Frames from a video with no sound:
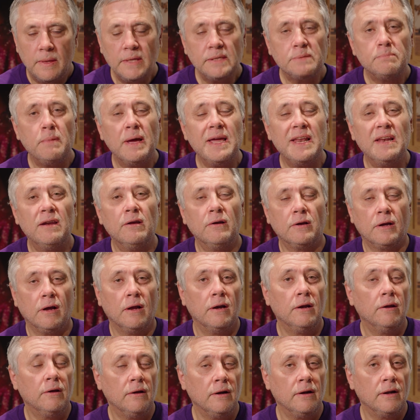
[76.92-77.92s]
This may look
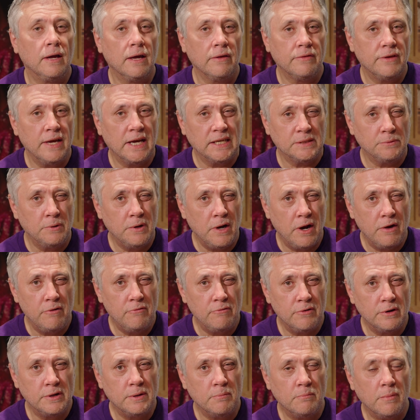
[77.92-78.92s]
a lot like the
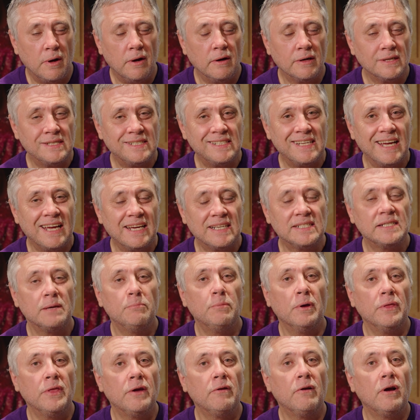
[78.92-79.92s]
X100 Mark VI,
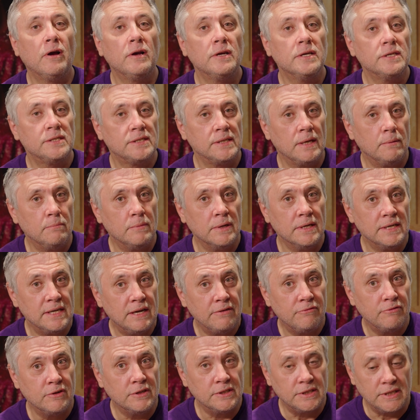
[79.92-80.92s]
but there are some
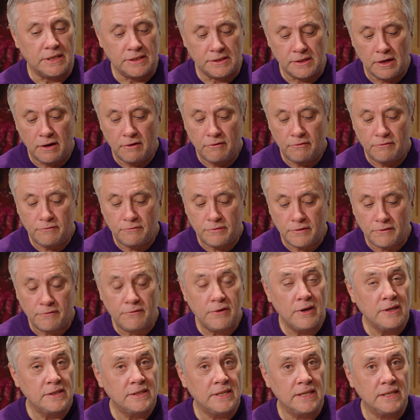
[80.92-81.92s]
differences. The
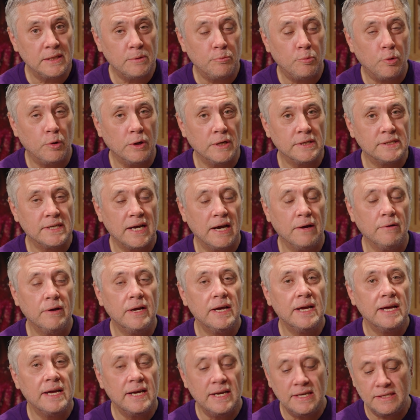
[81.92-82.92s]
first thing to point out
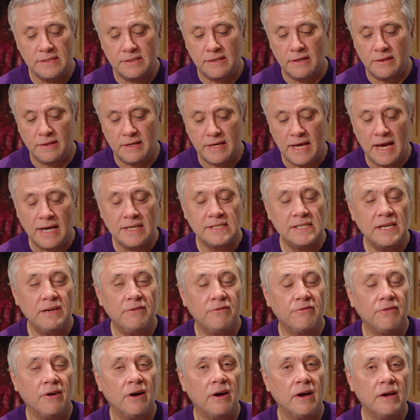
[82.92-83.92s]
is that the
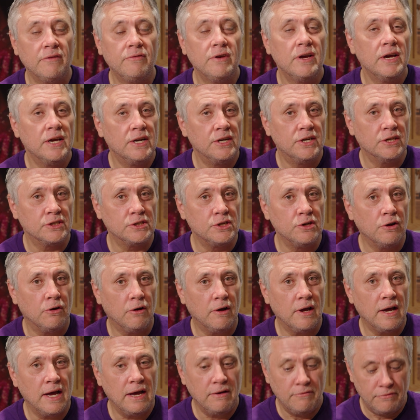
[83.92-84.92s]
XE5 does
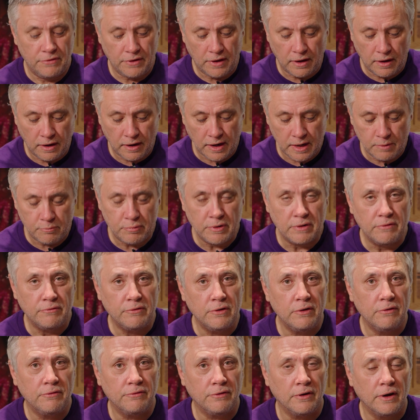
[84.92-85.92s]
not have the hybrid
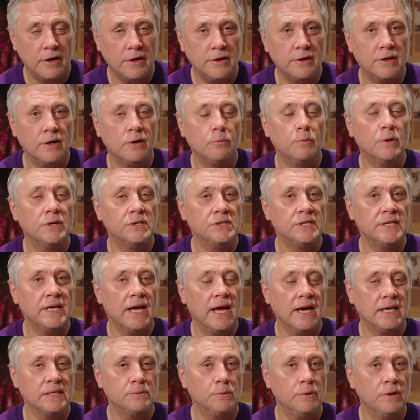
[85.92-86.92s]
viewfinder, which the
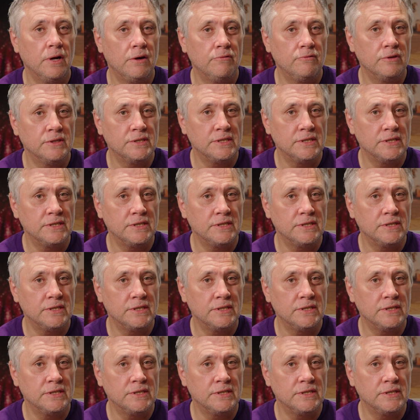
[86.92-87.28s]
X100